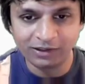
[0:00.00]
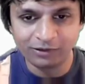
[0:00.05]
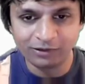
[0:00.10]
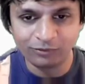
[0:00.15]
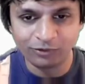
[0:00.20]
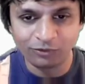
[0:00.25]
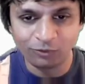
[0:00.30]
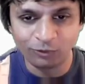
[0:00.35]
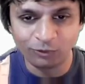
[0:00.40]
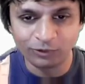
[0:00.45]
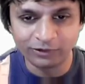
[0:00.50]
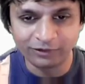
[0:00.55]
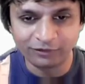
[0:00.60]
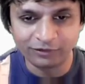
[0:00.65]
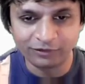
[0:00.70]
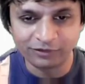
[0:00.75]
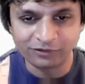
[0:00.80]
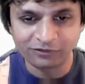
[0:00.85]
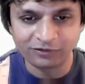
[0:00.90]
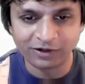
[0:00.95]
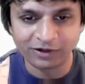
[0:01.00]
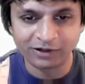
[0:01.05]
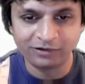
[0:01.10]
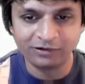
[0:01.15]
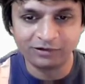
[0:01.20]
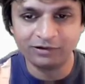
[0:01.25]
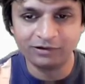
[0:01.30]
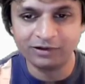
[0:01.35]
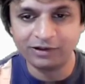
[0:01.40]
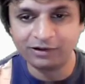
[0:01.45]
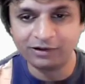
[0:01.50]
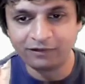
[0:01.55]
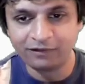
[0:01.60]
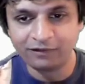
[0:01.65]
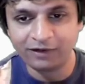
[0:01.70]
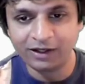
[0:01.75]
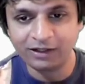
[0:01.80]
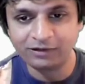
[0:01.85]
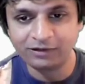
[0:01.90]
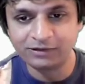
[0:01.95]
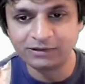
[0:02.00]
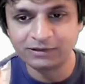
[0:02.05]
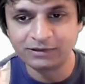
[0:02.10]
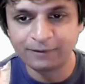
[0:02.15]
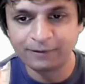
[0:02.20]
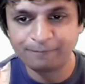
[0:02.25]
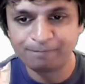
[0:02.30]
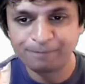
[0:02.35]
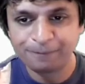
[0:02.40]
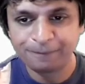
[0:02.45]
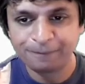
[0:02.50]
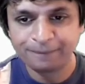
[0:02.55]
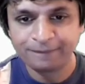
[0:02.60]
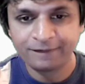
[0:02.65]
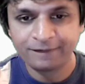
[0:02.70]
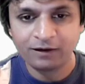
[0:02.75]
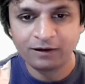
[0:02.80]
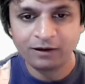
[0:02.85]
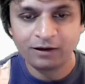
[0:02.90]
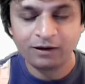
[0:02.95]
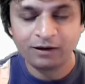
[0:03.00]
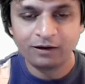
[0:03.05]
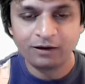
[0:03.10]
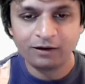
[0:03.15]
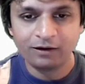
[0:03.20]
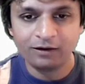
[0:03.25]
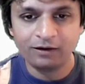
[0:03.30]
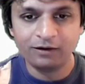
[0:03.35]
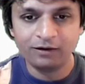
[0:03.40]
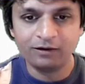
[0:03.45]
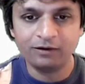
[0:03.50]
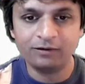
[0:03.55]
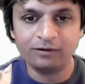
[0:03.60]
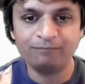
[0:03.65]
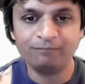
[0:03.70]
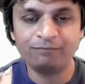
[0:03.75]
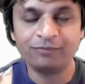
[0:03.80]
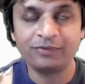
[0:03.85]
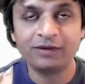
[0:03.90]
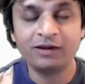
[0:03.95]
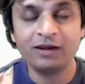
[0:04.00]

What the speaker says: It will call the constructor and create an